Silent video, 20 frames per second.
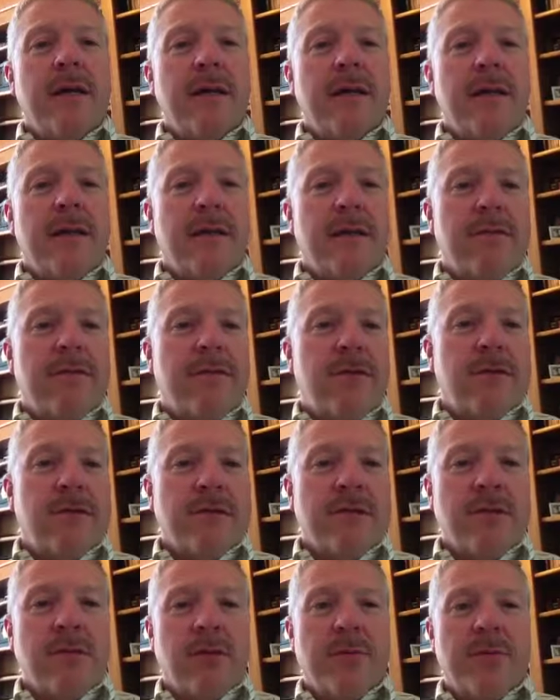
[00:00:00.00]
and then of
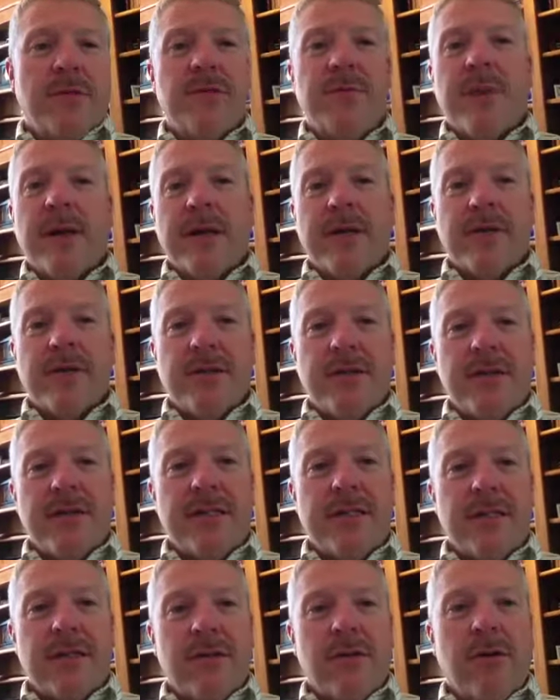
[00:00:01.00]
course the home inspector, he's
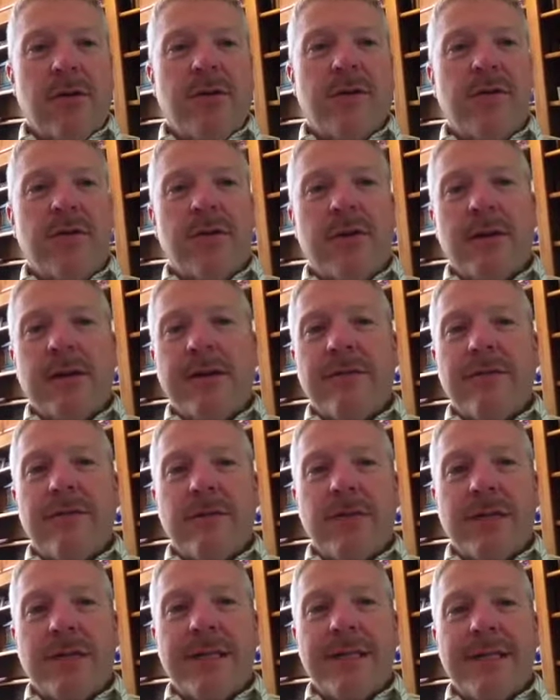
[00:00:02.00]
going to go through and give you
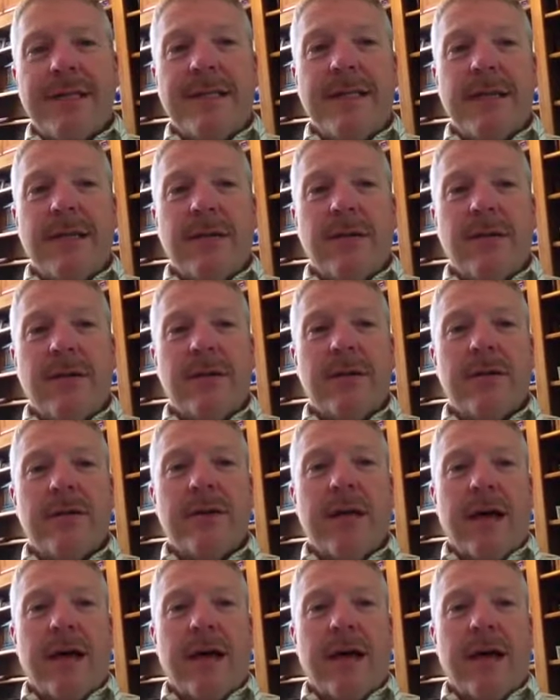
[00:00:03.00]
a detailed